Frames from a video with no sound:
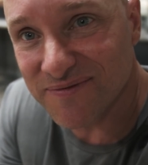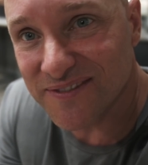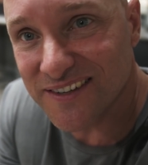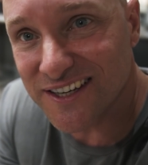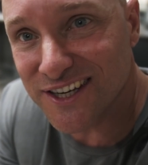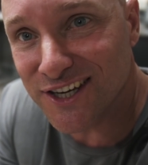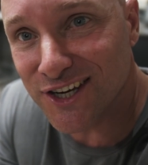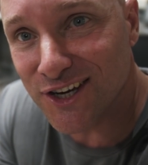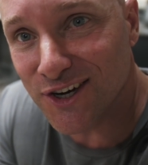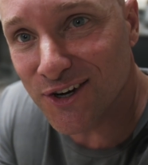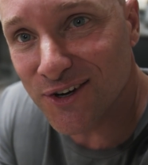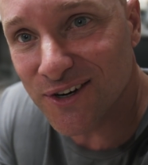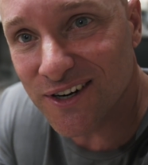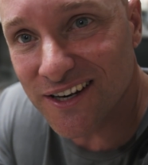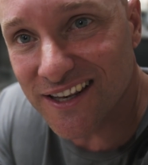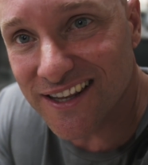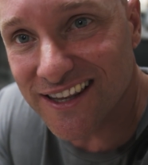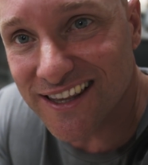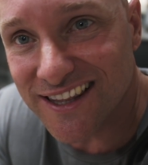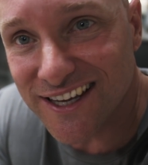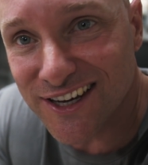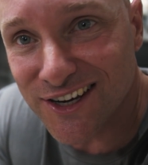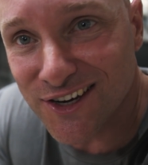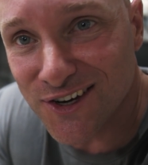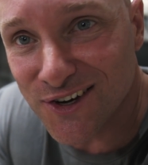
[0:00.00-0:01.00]
The, cute,
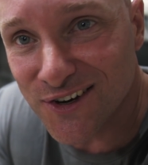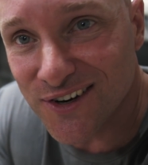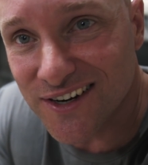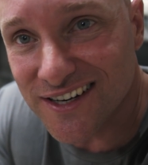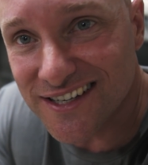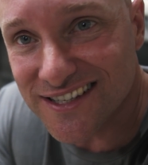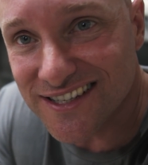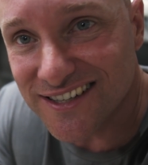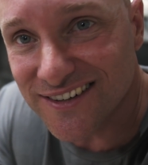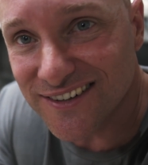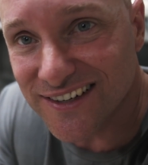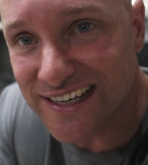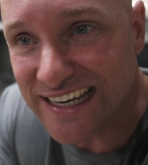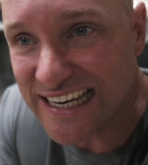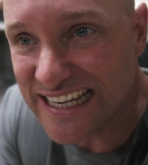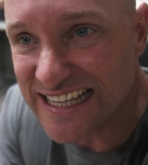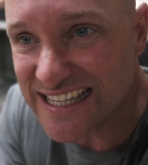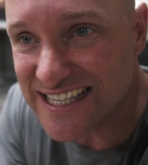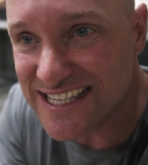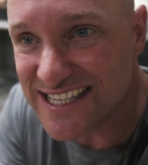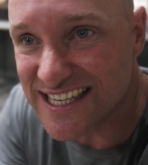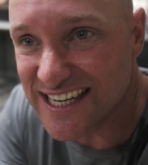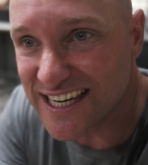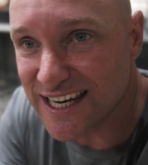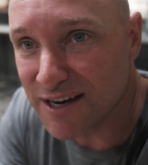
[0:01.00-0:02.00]
the cutest little
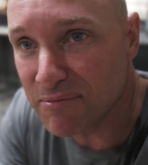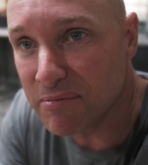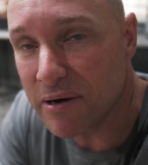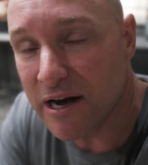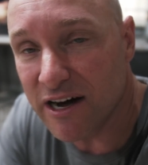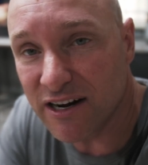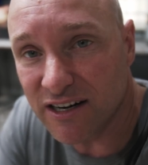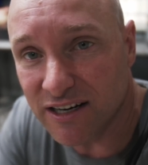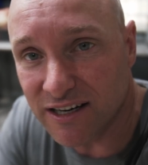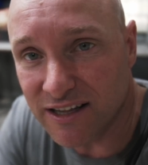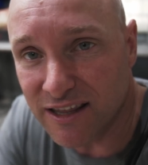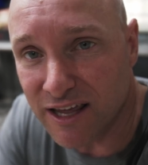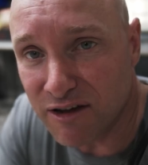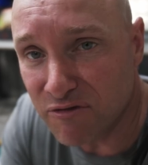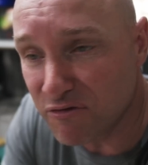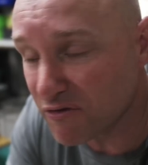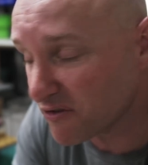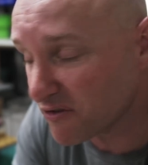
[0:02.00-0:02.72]
kittens here, apparently they